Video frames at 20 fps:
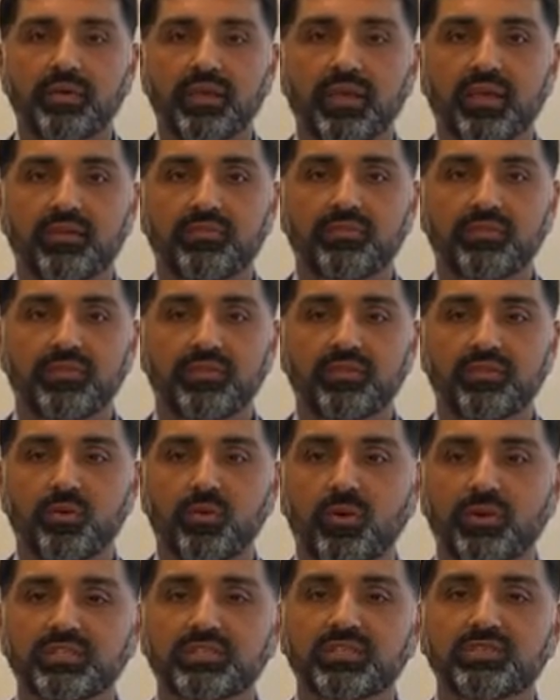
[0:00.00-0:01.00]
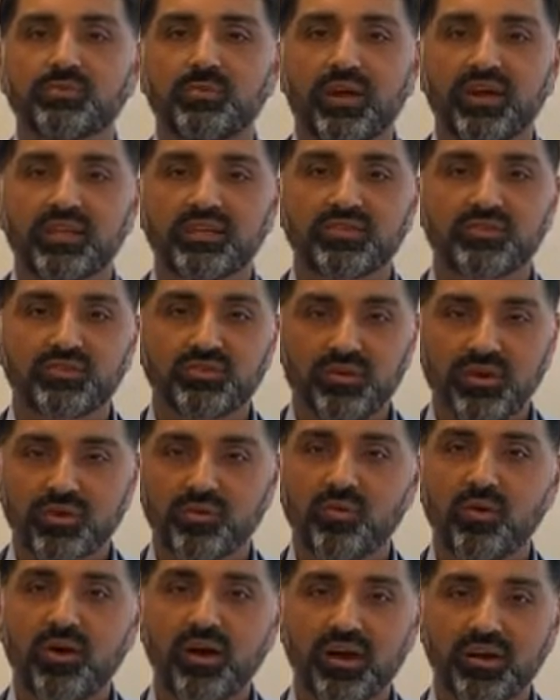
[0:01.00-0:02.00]
If the horse is ready to
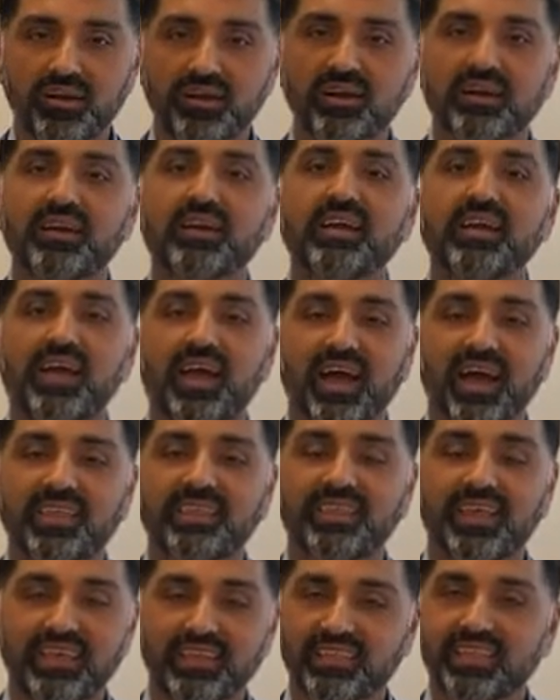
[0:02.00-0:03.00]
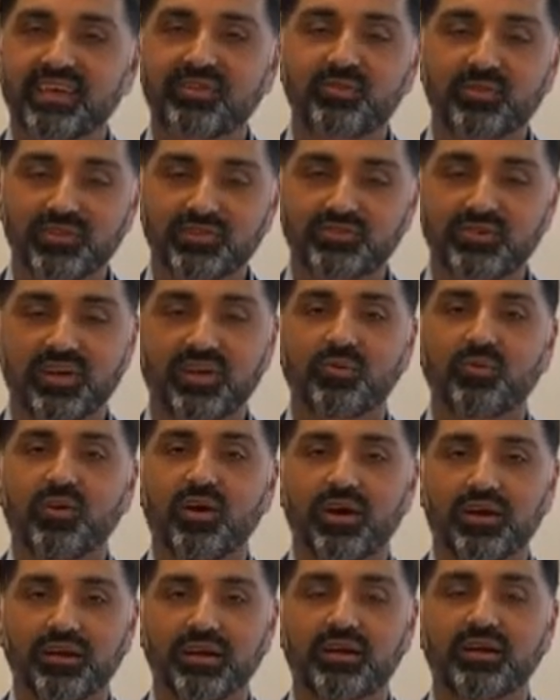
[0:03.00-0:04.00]
drink water, I think they will drink
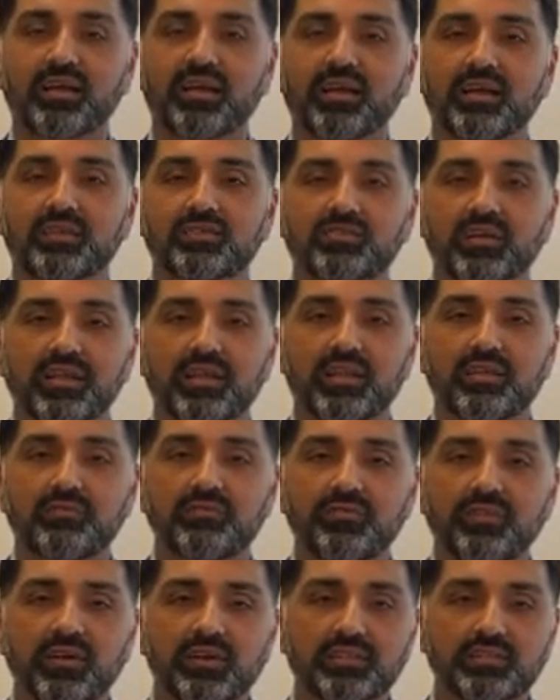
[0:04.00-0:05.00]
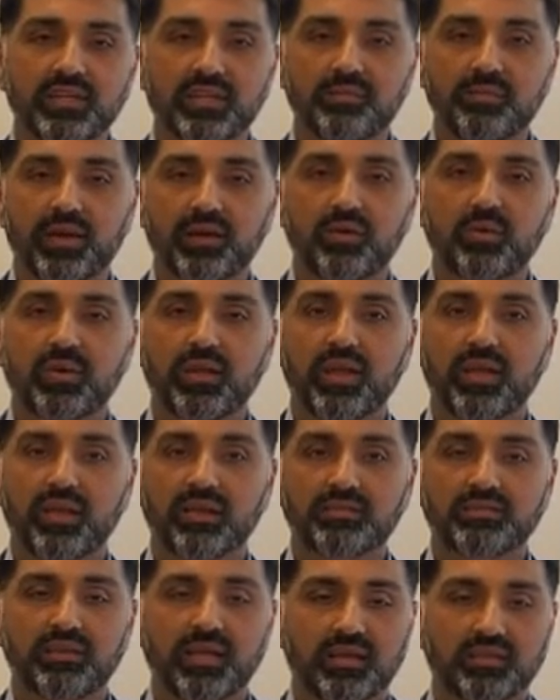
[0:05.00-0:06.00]
water. So I think the first thing about quitting
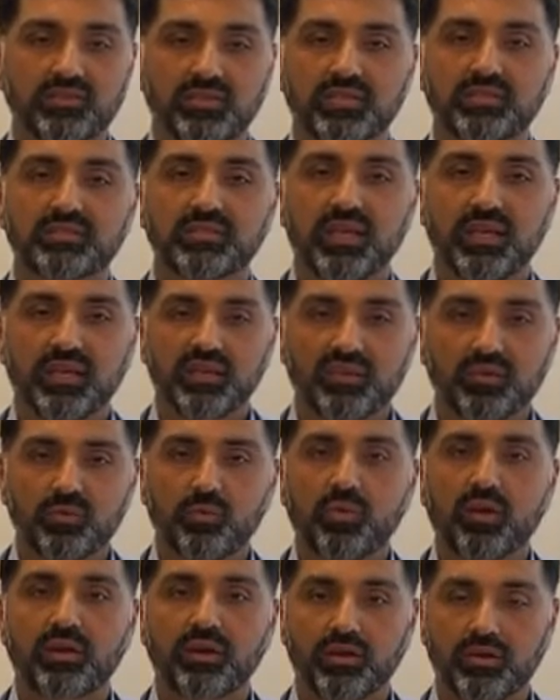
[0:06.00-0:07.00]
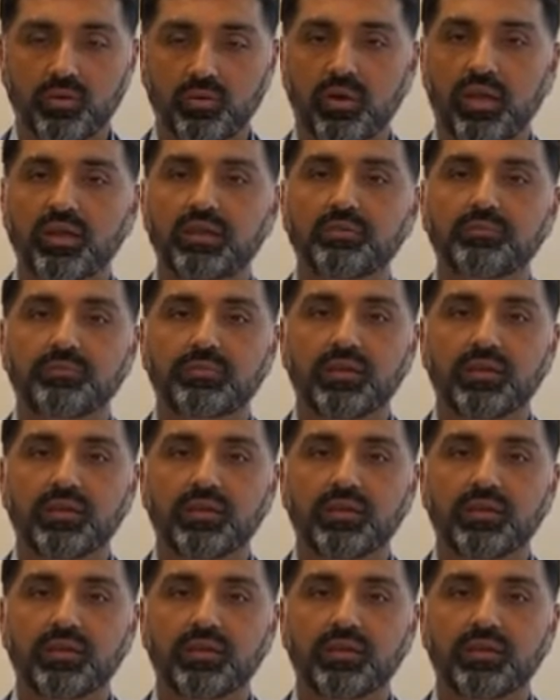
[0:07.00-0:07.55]
is to actually say you want to quit.